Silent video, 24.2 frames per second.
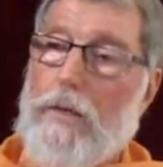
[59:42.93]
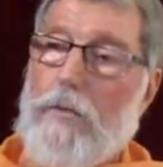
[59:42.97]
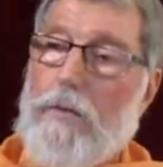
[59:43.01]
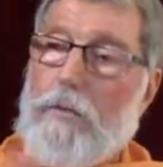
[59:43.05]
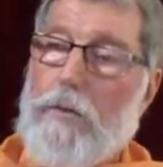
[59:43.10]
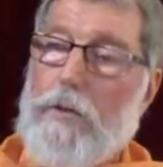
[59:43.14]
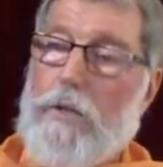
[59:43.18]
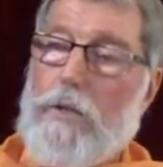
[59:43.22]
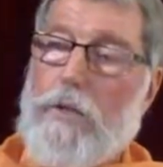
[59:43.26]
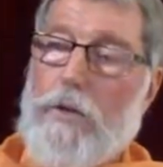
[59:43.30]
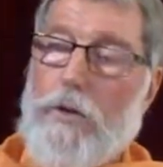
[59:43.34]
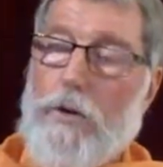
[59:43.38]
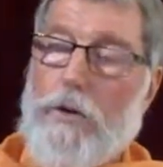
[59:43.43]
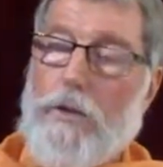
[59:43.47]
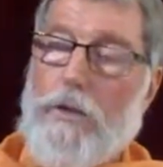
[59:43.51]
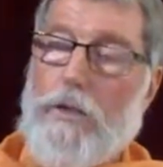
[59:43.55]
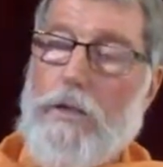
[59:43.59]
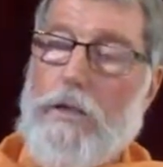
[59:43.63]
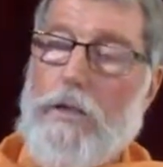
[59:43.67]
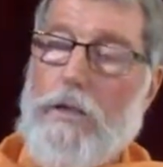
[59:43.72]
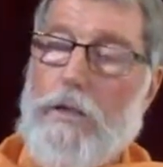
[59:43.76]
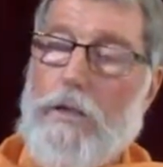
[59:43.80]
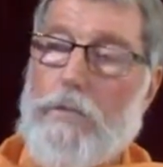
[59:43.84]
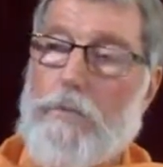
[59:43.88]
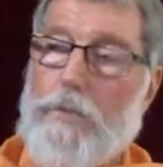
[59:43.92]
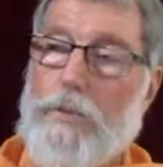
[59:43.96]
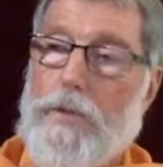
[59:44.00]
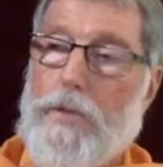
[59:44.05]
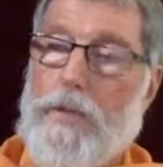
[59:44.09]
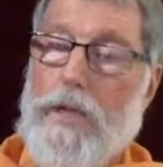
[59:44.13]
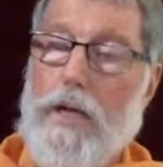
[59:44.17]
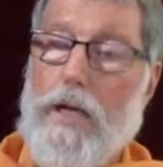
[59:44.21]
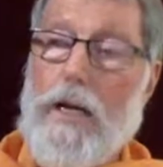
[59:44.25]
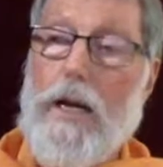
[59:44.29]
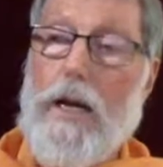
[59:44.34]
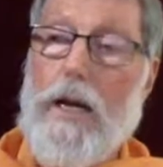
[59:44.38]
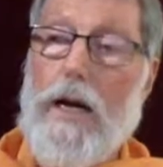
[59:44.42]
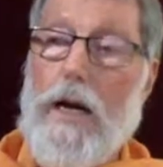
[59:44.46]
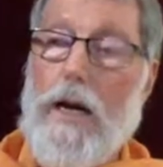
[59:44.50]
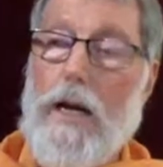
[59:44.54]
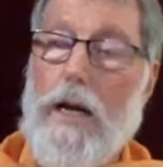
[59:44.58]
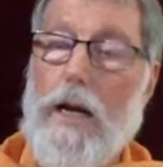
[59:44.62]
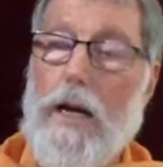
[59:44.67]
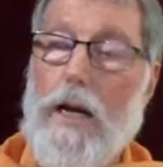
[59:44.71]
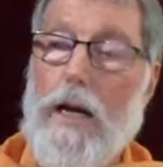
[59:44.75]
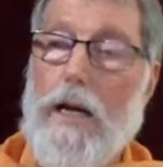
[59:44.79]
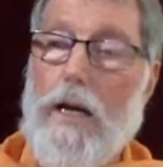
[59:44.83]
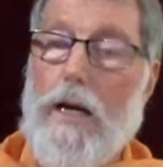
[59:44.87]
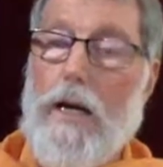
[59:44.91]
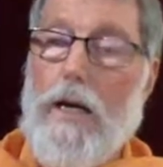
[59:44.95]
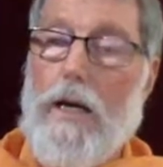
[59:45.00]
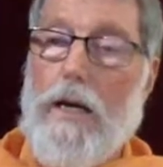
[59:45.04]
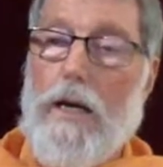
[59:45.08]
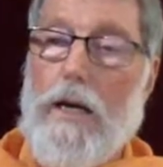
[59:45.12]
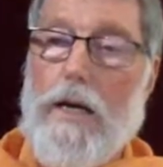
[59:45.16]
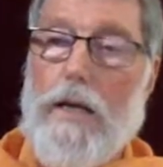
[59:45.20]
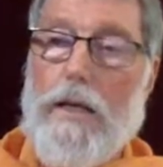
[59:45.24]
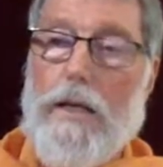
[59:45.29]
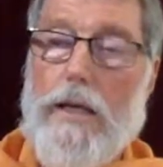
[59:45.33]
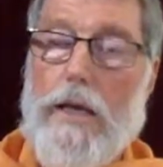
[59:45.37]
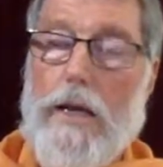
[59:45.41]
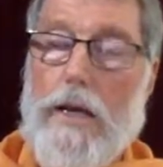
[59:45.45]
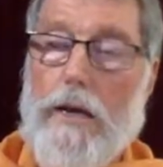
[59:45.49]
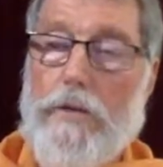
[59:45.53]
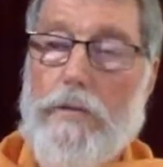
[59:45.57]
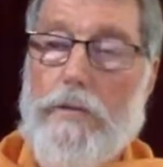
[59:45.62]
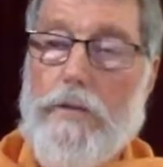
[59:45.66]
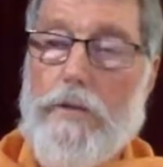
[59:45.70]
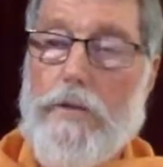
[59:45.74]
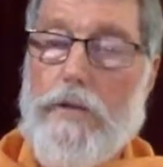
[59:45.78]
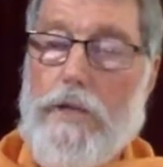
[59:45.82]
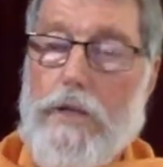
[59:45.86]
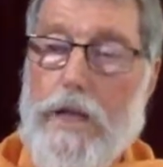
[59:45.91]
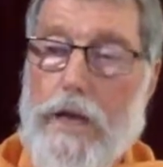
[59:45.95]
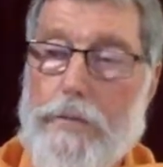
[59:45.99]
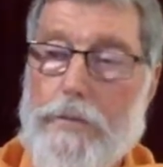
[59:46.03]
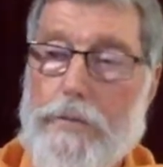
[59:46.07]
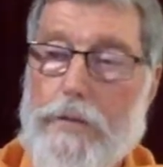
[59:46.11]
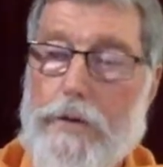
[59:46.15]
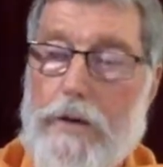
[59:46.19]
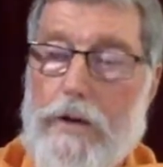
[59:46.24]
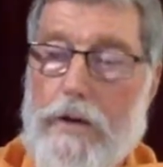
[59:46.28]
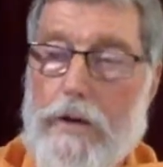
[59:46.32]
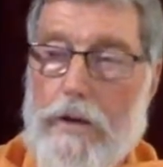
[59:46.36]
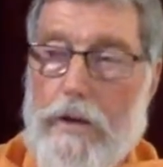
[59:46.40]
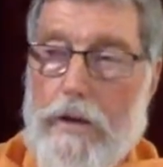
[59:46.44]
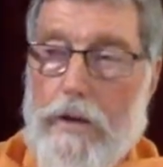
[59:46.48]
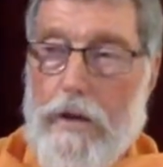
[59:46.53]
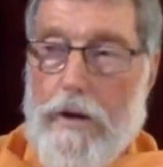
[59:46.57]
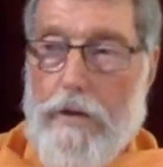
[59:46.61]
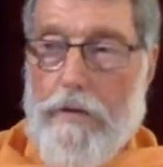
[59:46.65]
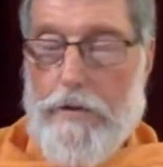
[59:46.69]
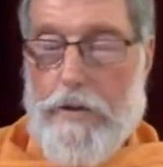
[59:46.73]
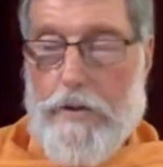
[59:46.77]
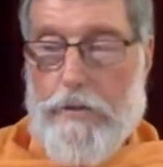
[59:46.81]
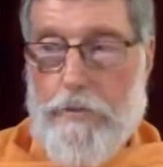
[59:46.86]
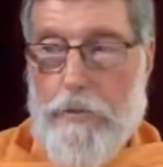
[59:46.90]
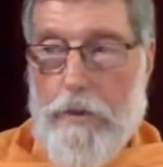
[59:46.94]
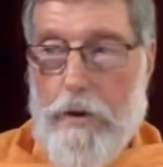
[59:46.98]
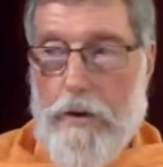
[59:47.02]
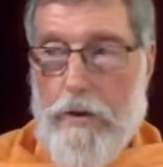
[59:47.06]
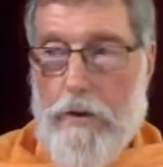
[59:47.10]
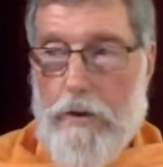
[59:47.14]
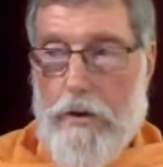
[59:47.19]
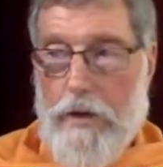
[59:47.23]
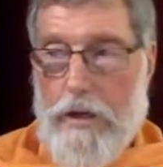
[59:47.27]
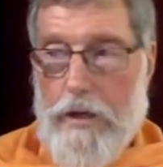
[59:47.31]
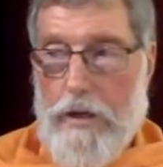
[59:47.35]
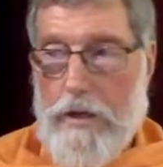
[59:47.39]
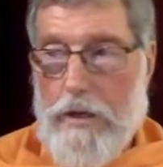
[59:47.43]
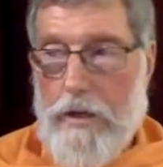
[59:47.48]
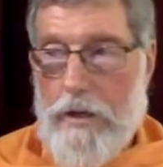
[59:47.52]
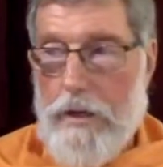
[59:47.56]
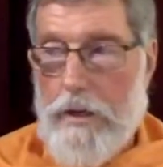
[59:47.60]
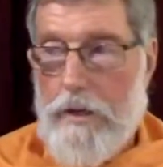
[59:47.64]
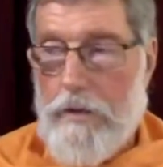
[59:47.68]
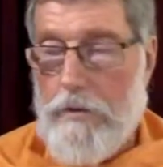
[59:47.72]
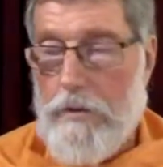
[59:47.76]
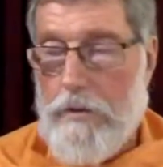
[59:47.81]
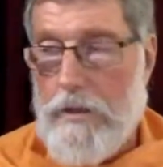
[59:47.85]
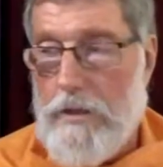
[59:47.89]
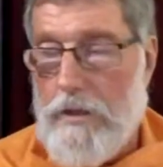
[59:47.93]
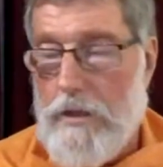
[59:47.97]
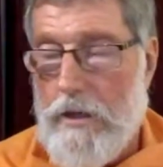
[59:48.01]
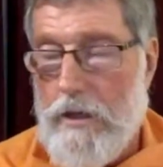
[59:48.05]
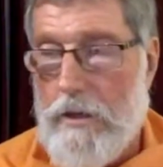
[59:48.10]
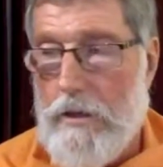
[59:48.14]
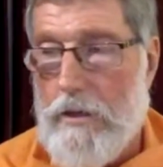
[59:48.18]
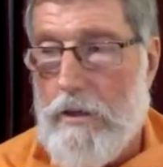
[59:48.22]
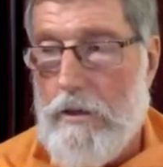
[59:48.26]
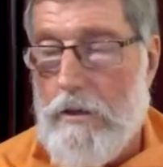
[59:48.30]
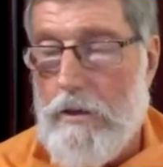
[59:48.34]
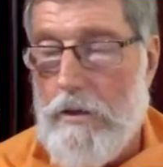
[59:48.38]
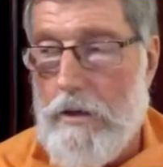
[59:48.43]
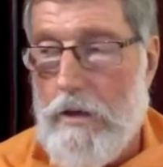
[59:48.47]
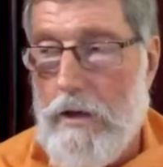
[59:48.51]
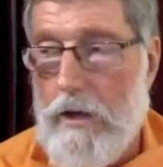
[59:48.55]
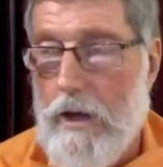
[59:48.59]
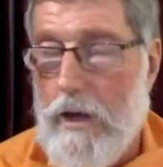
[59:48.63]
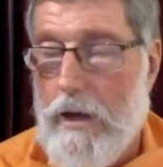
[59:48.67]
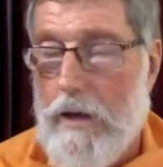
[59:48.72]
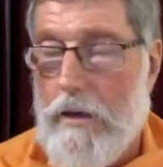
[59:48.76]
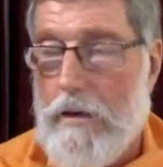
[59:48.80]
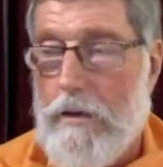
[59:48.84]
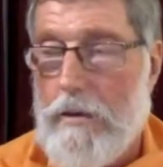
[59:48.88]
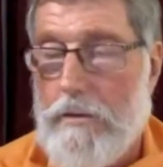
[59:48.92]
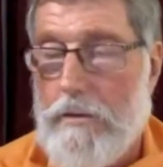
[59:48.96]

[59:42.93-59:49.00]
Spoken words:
We saw this particularly in the 11th chapter of this Bhagavad Gita that we studied earlier.